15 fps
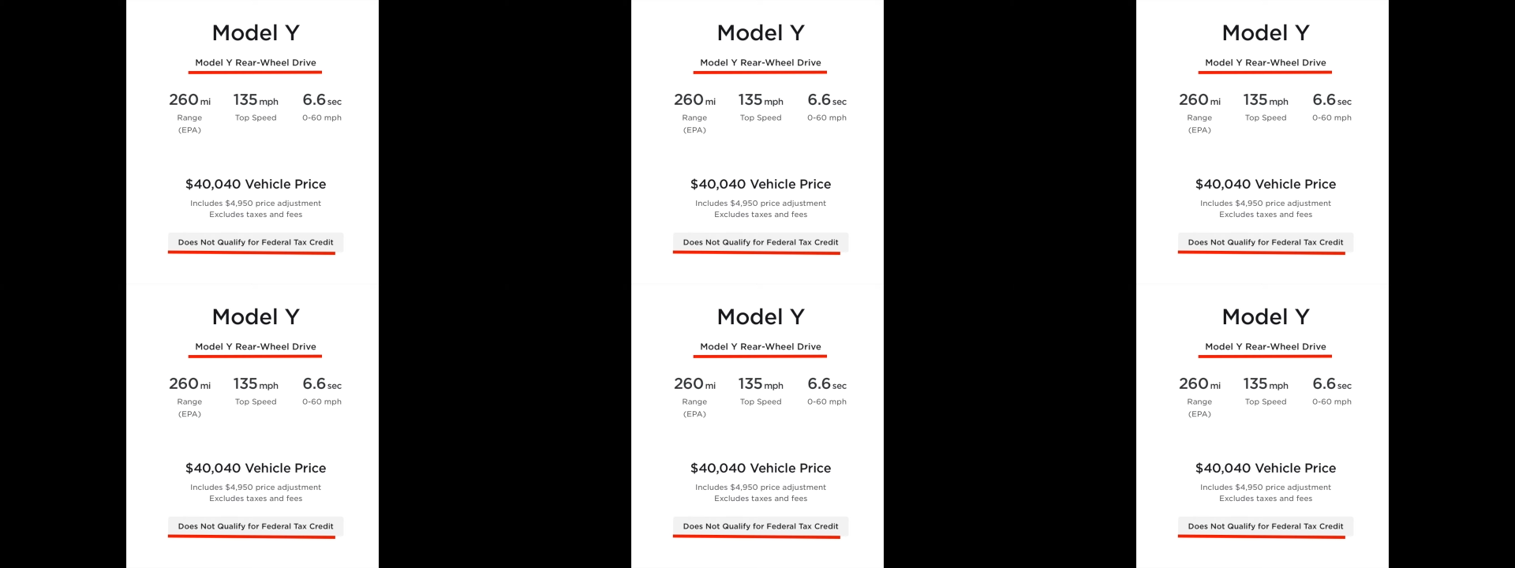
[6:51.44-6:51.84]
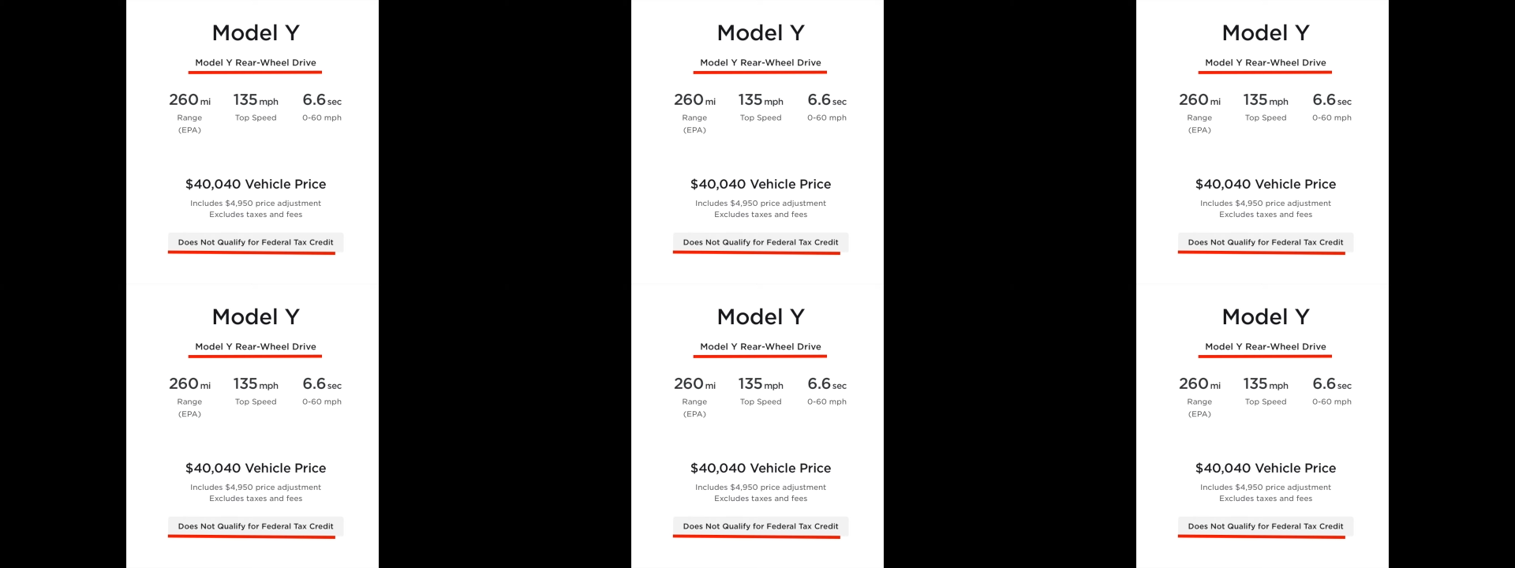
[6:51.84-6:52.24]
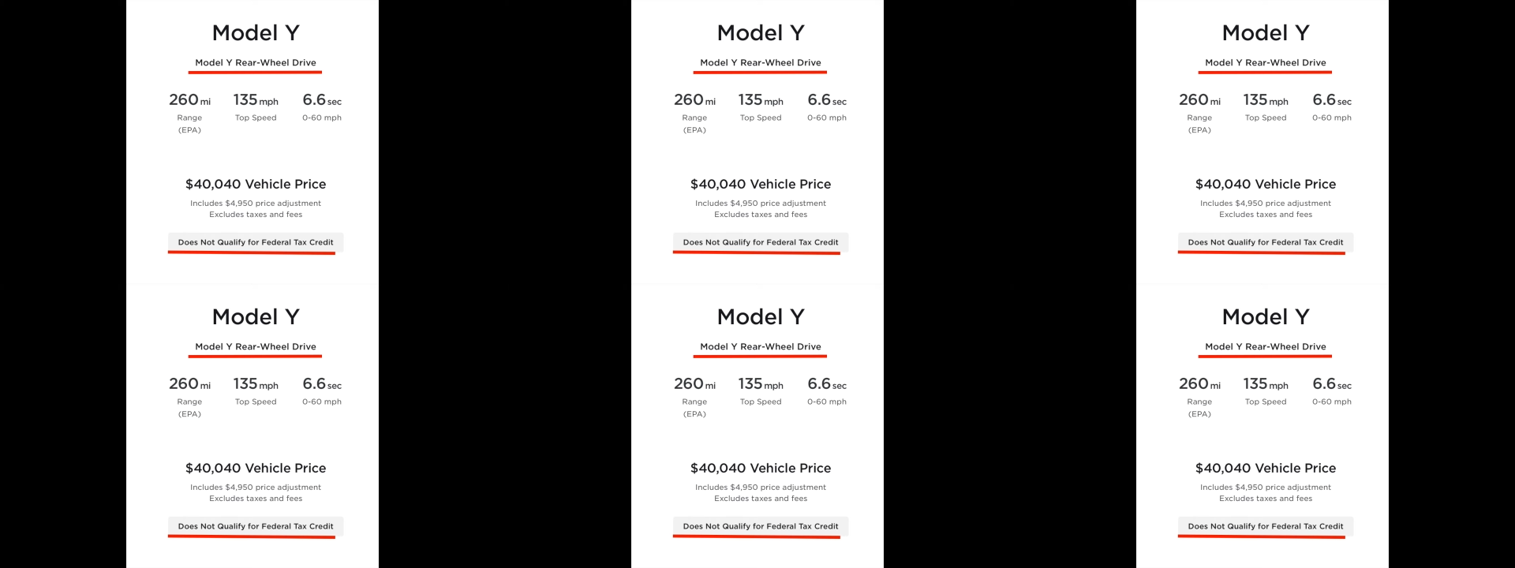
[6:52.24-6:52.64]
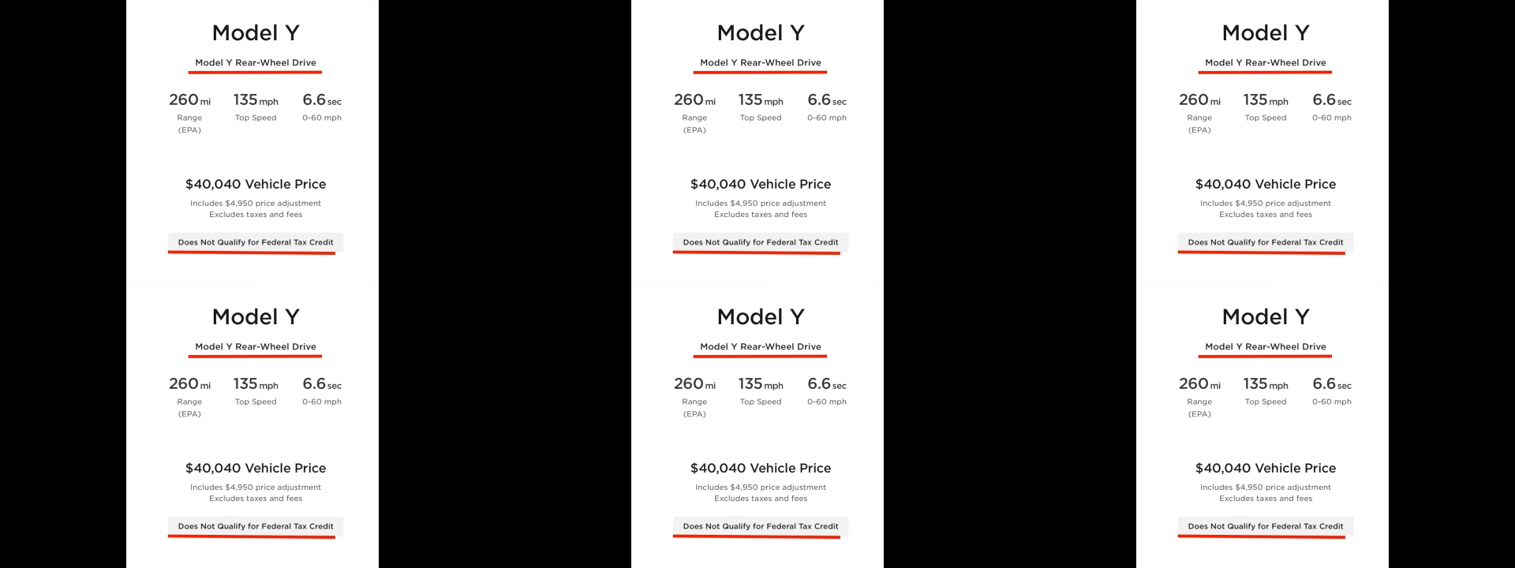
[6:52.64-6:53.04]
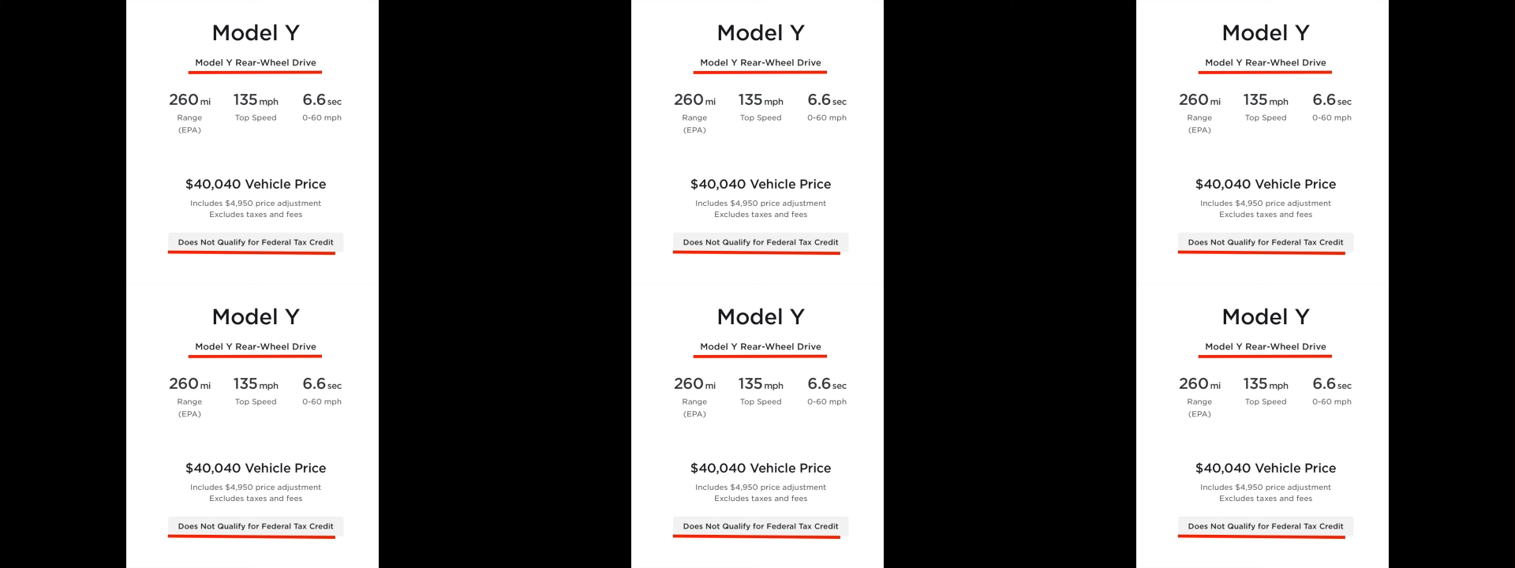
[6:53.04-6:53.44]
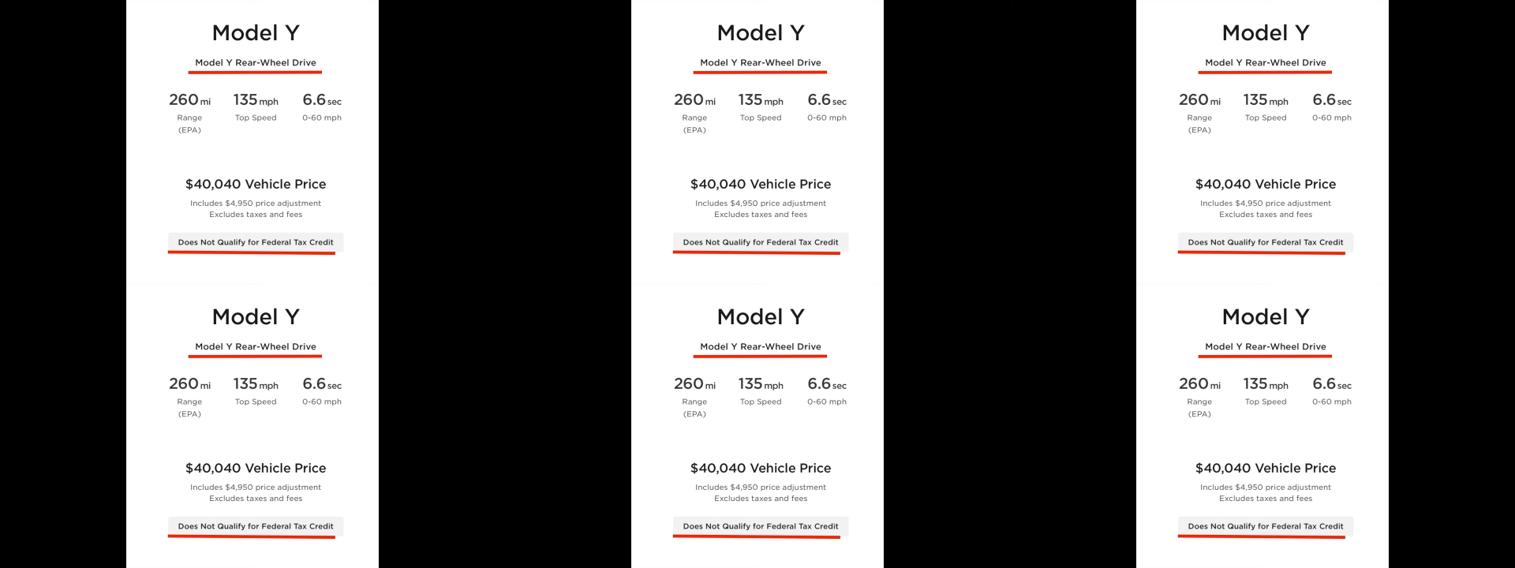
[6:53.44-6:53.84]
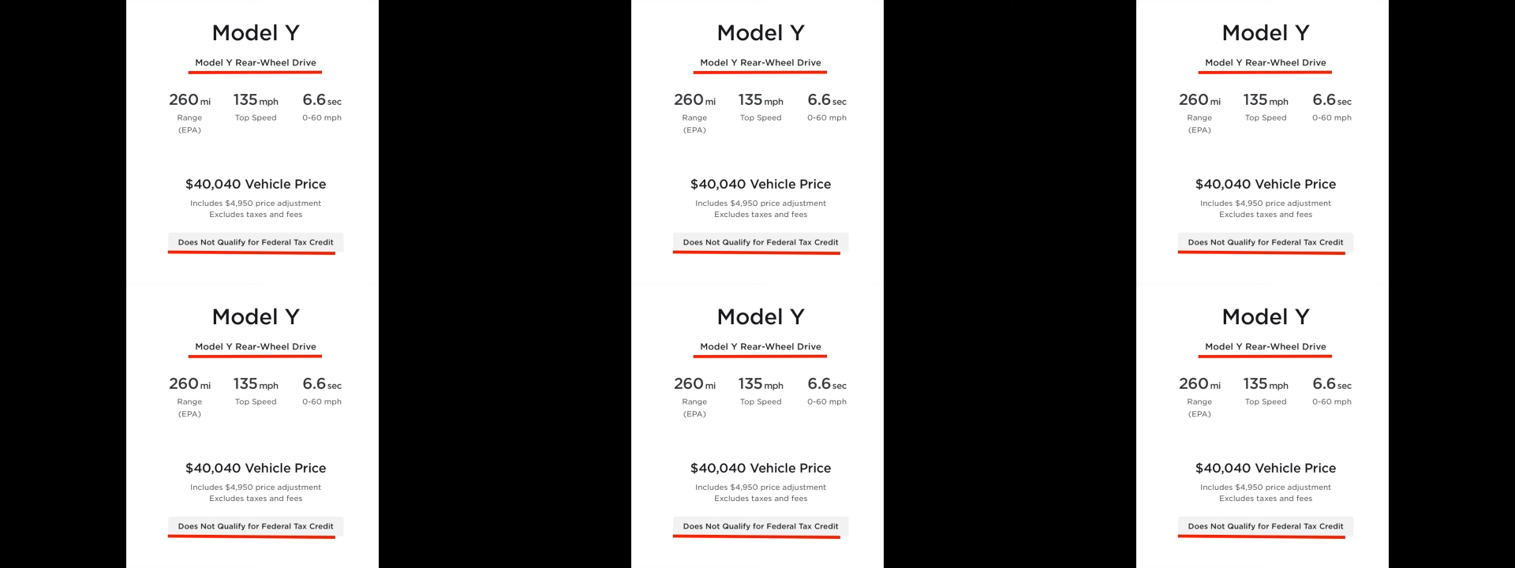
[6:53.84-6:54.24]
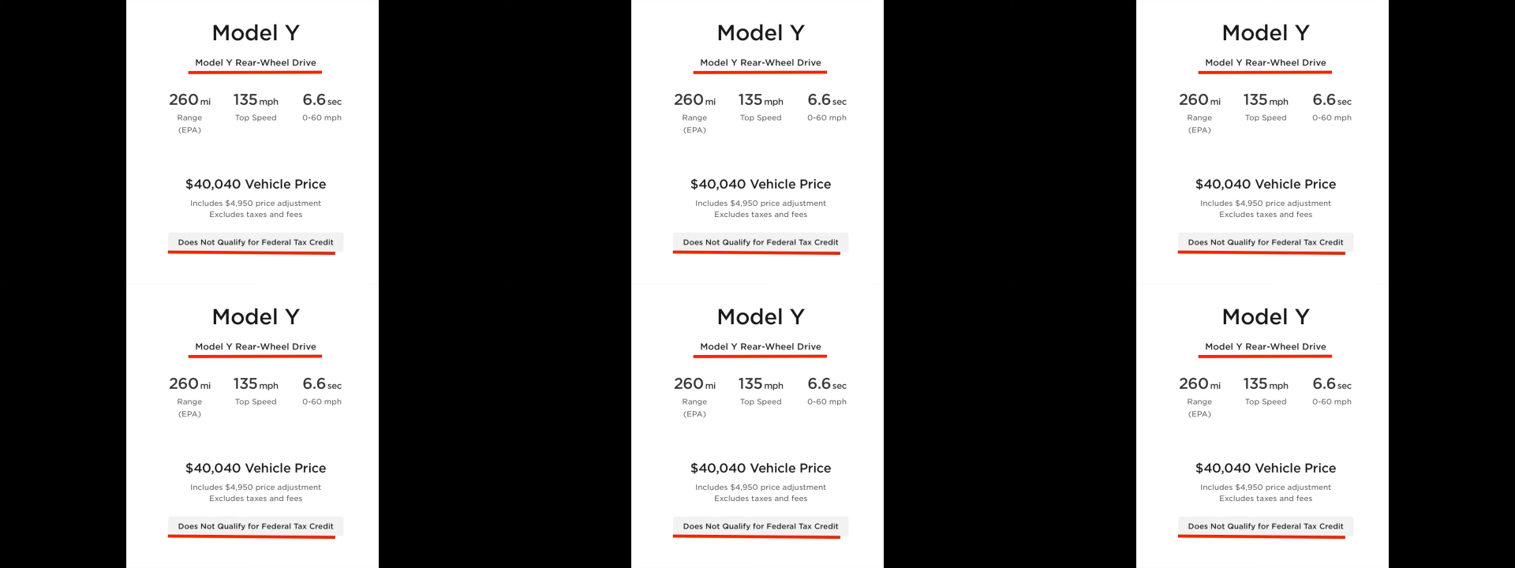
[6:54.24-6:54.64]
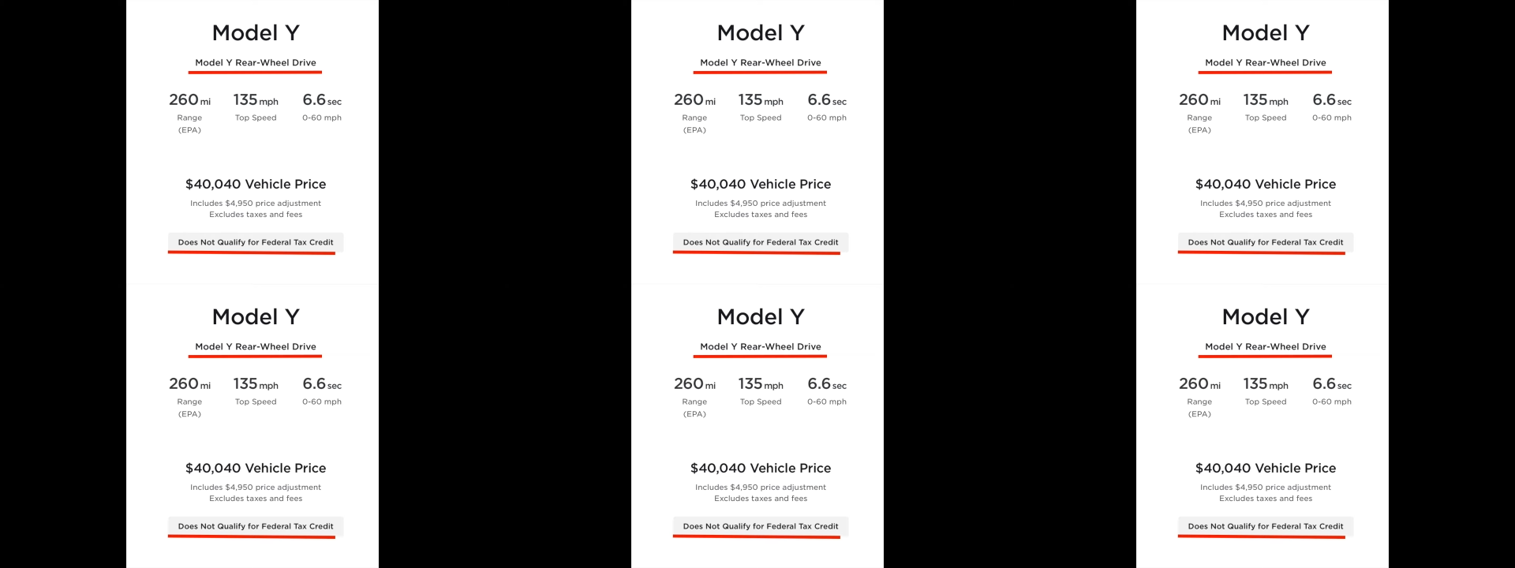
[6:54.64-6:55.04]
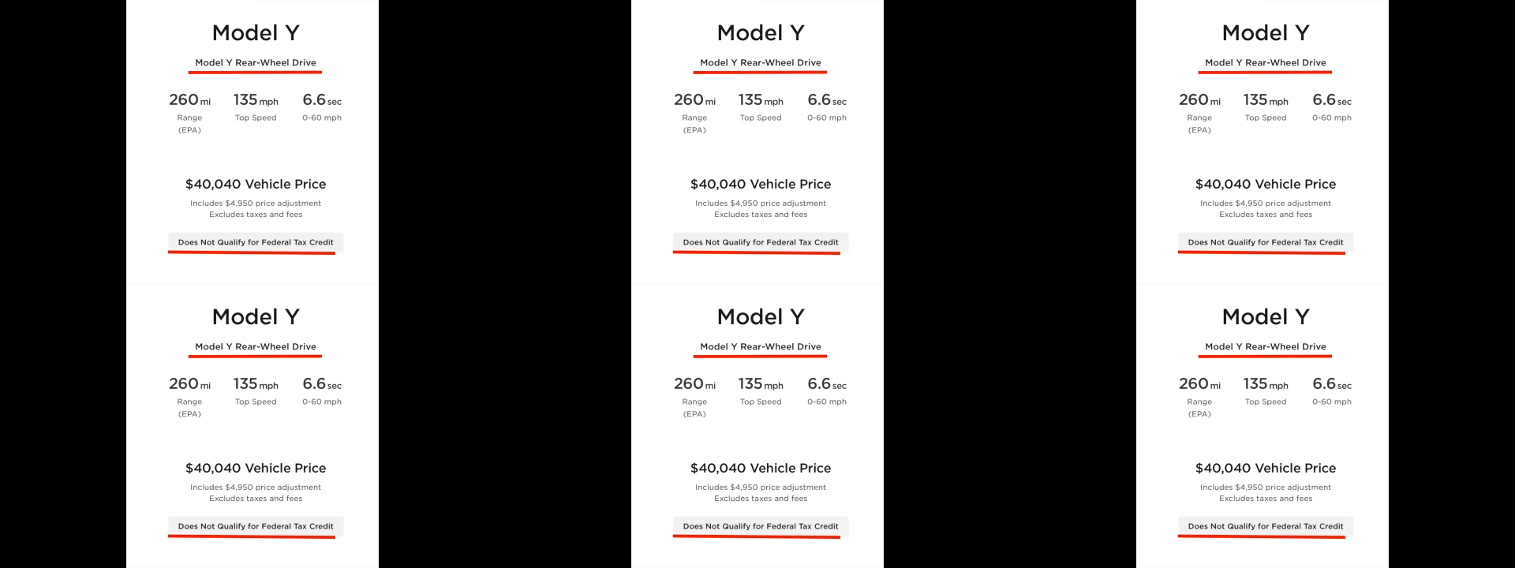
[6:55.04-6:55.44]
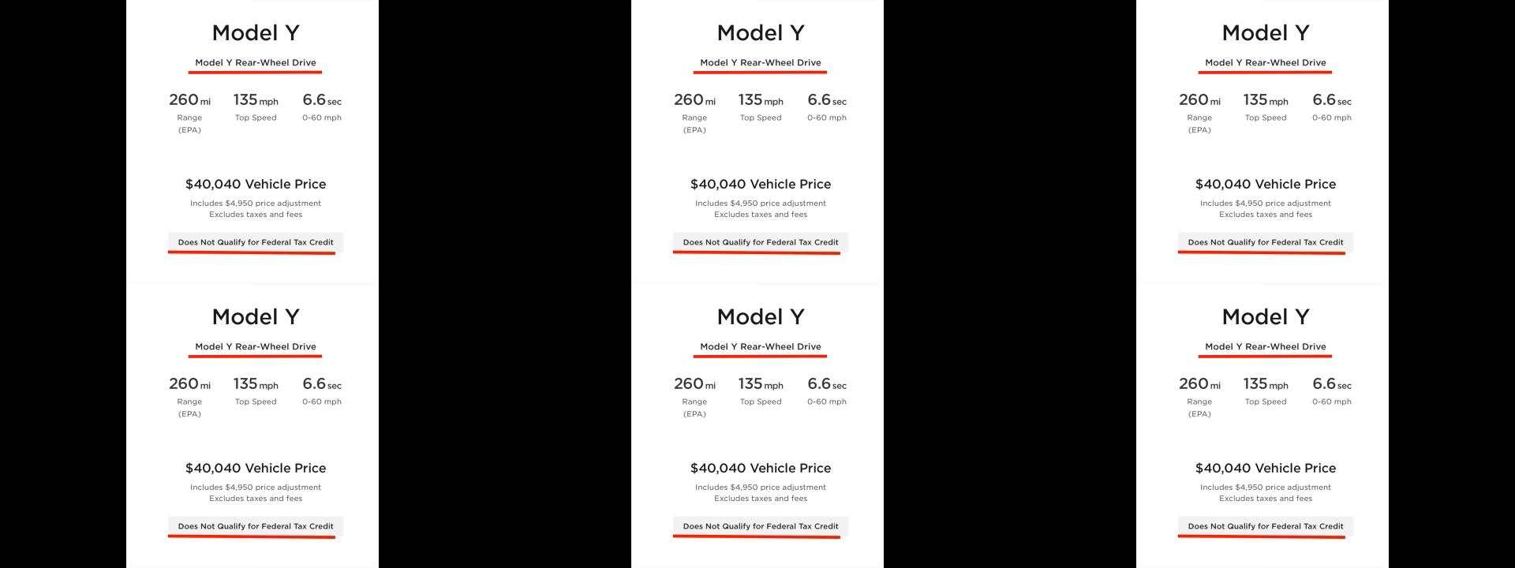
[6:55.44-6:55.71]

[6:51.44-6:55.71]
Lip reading: (no speaker visible)